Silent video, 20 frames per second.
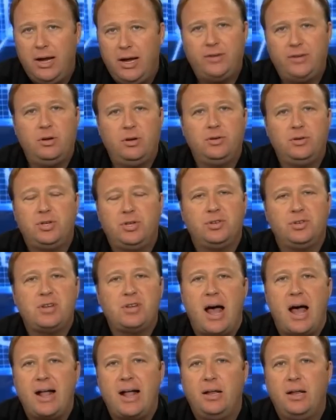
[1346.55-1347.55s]
It's, it's,
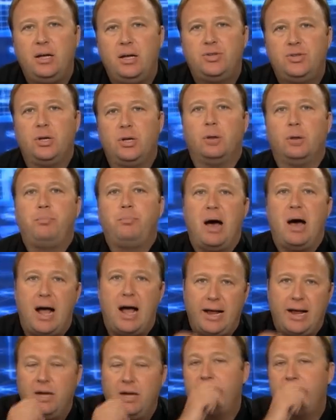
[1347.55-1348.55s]
societies that are
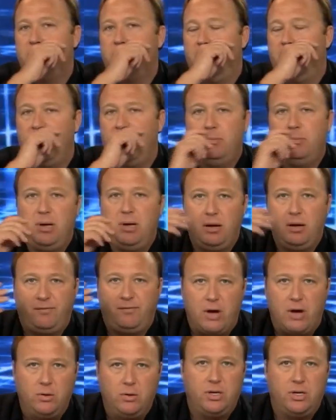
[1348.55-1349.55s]
pious and into being
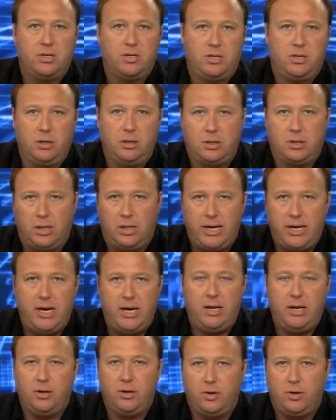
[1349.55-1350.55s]
focused and
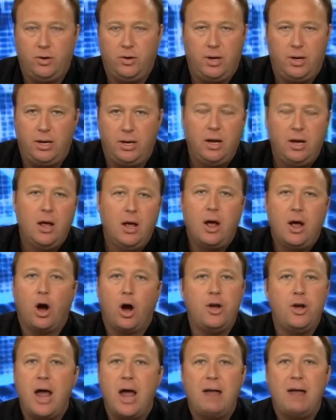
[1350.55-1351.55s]
clean and good
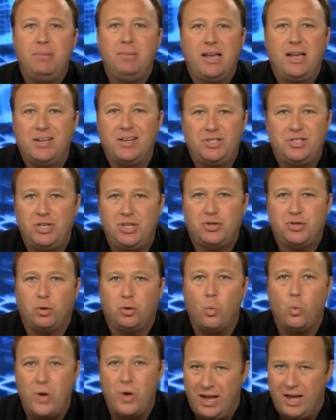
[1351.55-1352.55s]
are not because these
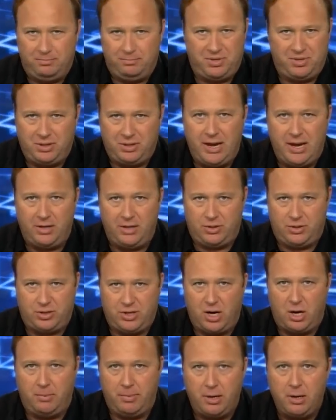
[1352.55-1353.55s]
are wimps, ladies
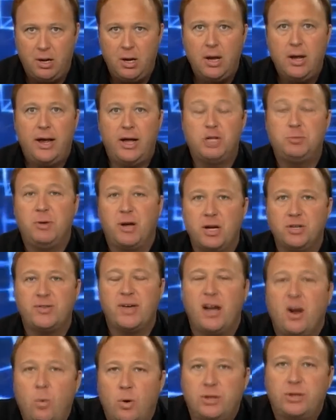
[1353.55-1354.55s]
and gentlemen. It's
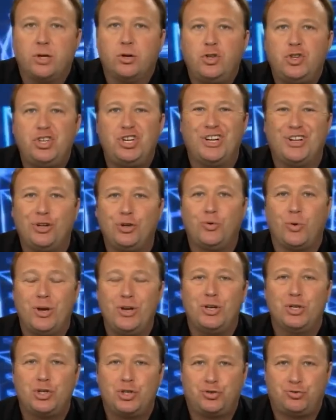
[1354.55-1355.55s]
because they don't want their
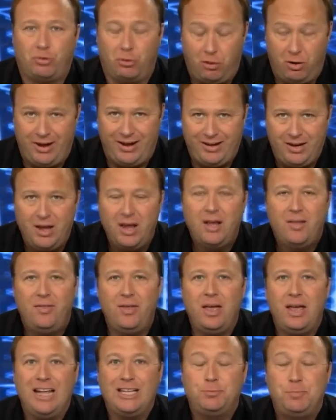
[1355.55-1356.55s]
children destroyed.
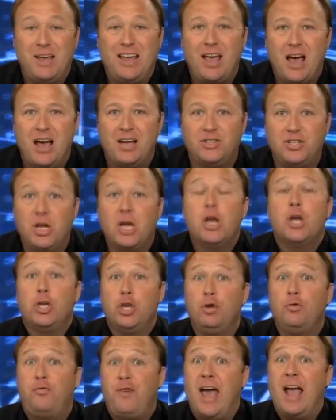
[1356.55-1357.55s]
It's
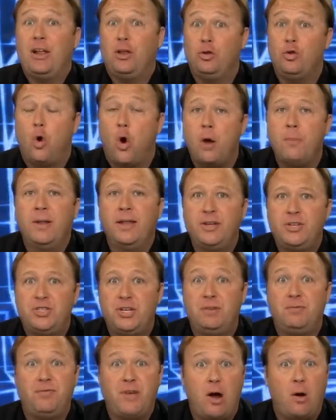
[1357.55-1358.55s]
because you, in fact, normally
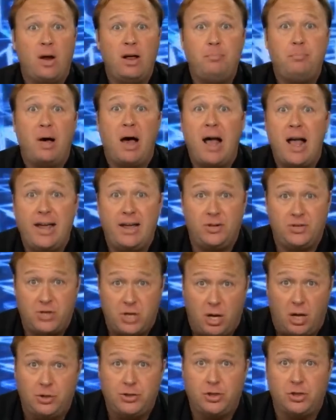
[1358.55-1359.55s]
see very
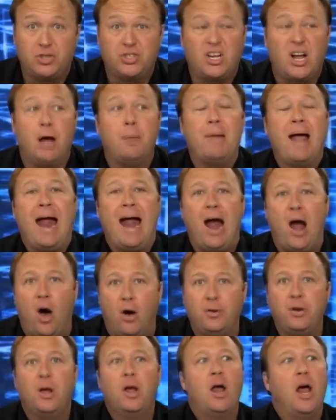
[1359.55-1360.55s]
pious cultures come
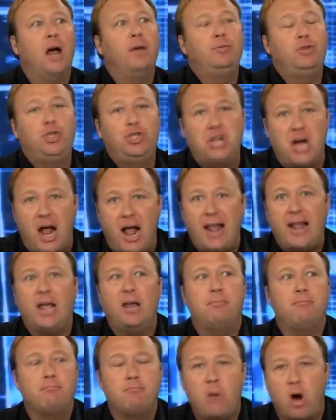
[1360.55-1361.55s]
out of
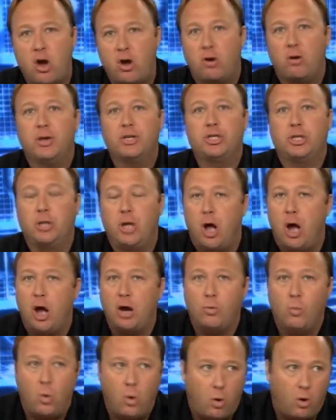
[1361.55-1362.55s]
giant, murderous,
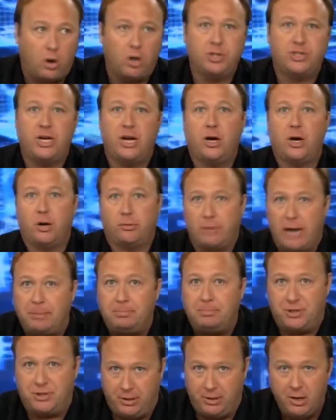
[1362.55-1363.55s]
long wars and
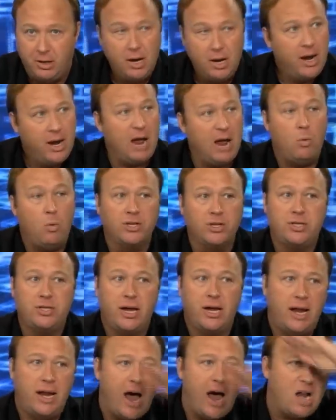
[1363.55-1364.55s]
corruption. And once
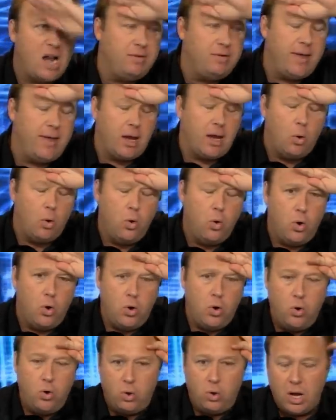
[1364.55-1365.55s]
they get out of it, they go,
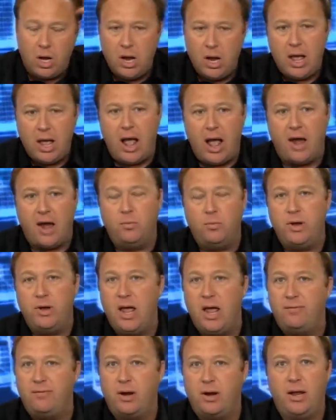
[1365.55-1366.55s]
whoo, how did
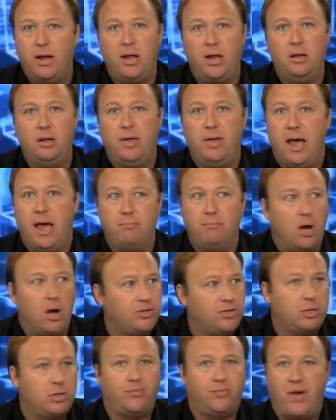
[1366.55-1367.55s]
we ever get into that?
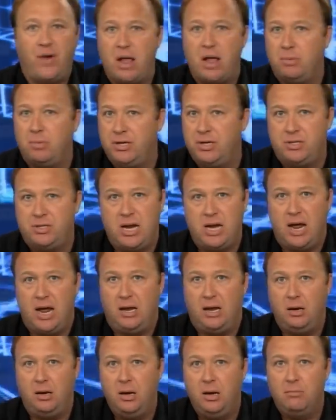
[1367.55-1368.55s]
Most of their families
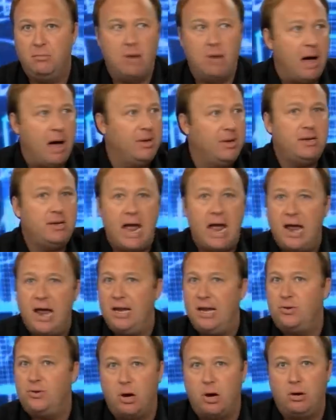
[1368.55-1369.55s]
dead. Mama,
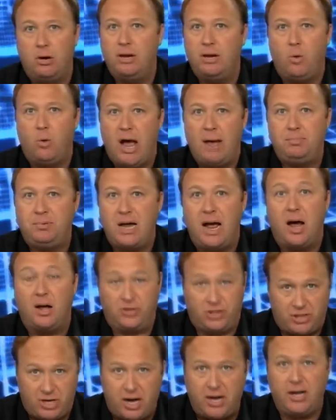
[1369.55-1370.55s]
daddy, totally wiped
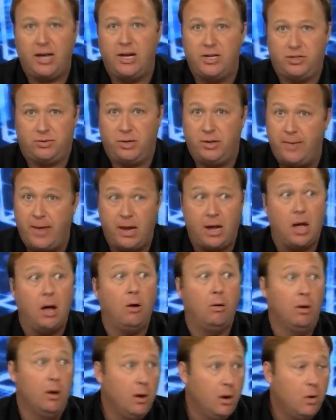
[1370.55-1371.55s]
out. Study history, and they
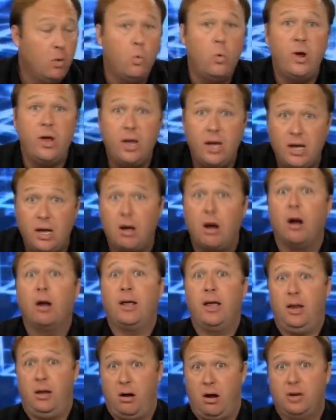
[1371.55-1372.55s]
go, we
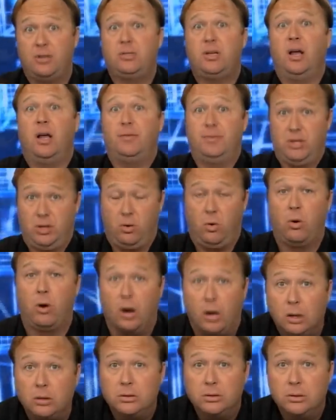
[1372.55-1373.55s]
are getting ourselves in
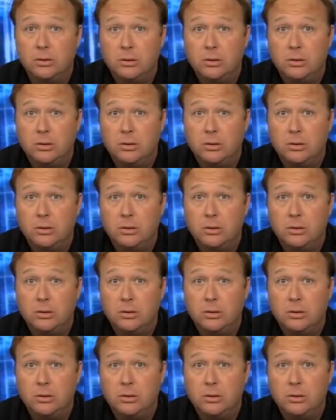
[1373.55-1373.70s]
order.